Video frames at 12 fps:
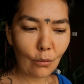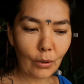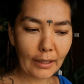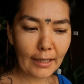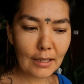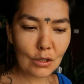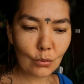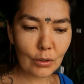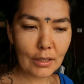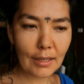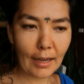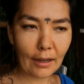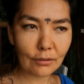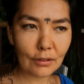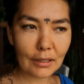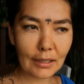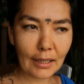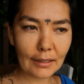when I do it,
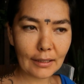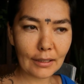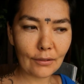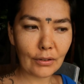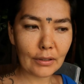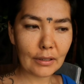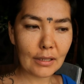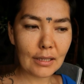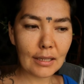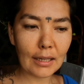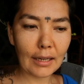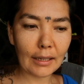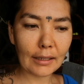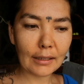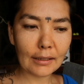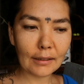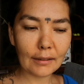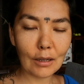after that, it feels
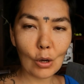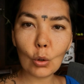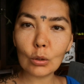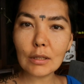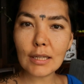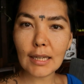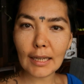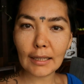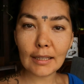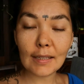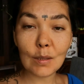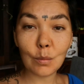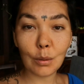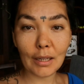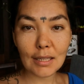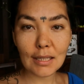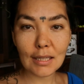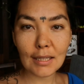like the whole day is
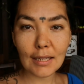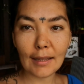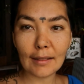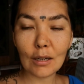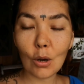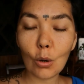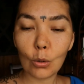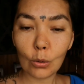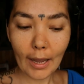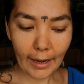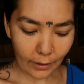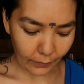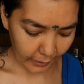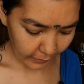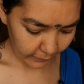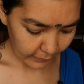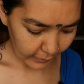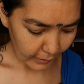blessed and the whole
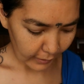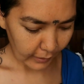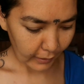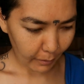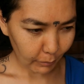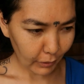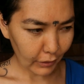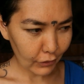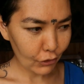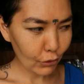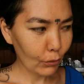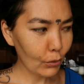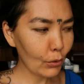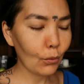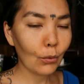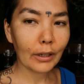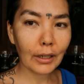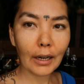area. I'm gonna show you
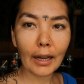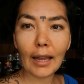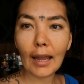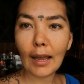where I